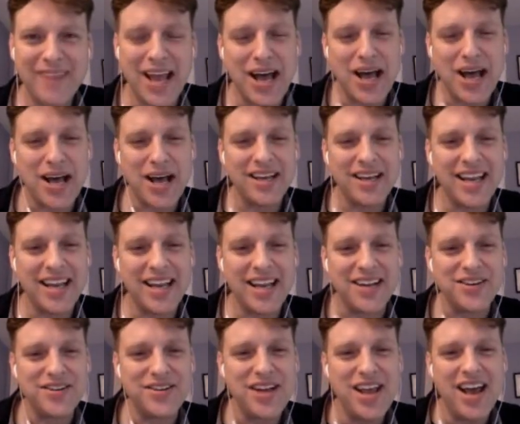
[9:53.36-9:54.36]
uh,
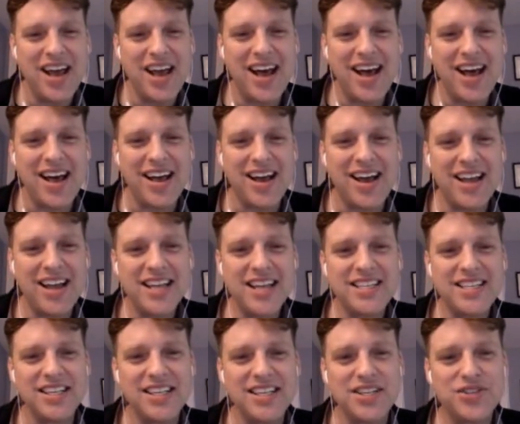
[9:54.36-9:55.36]
and uh, I like
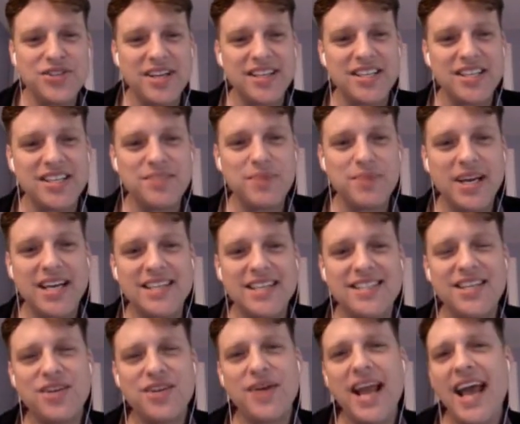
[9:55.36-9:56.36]
to illustrate this because,
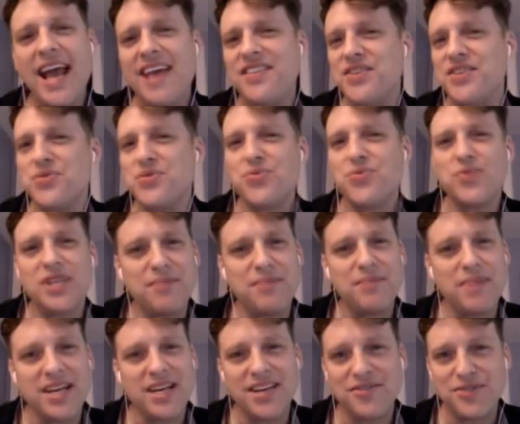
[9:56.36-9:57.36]
you know, I had this really
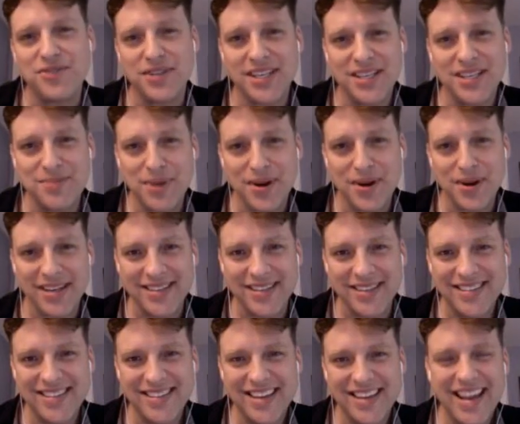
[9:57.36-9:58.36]
meaningful
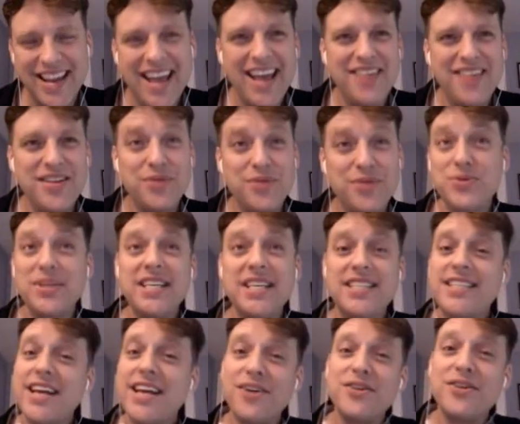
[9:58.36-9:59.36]
experience that was really
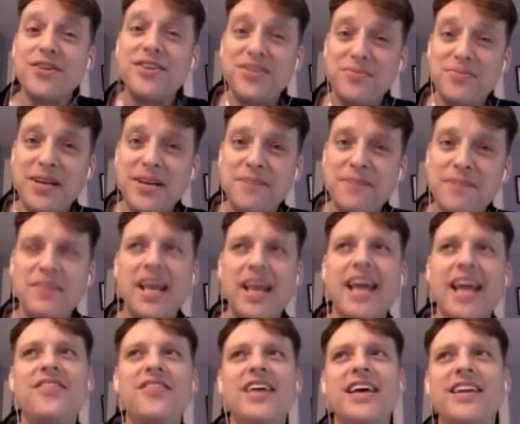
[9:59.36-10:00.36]
sacred to me.
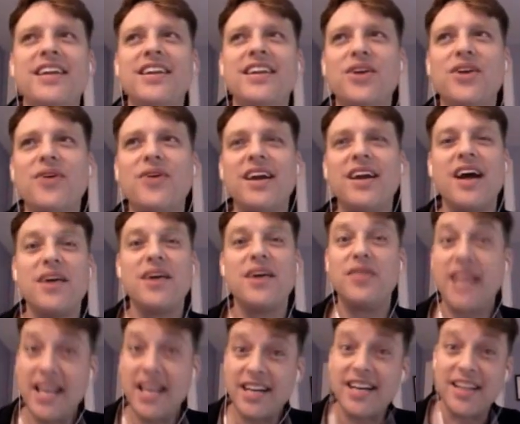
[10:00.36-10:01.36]
And then, you know, I, I
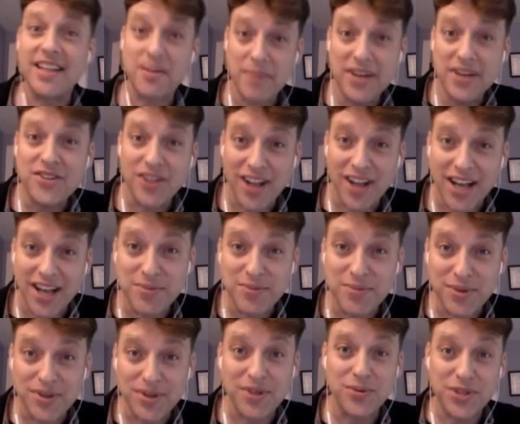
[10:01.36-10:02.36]
landed in the mental
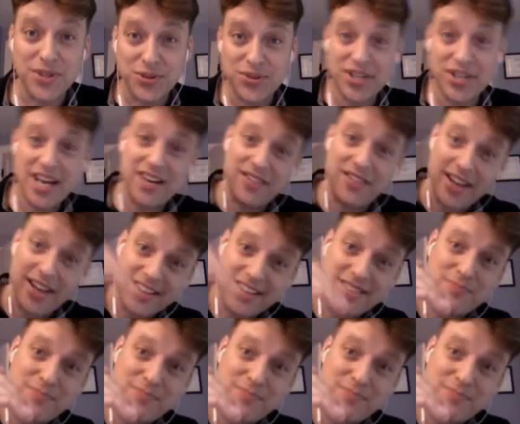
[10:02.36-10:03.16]
hospital, which was kind of like this